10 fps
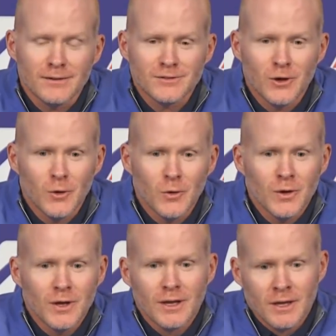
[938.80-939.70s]
So
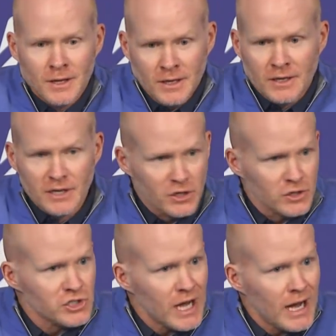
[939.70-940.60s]
did a
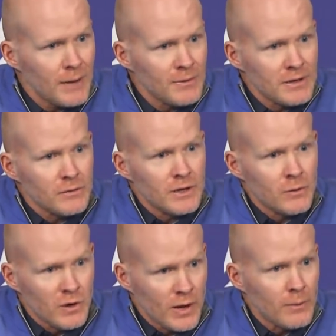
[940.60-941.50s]
good job,
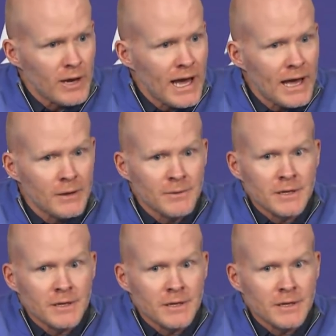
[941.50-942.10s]
and we were able to add him.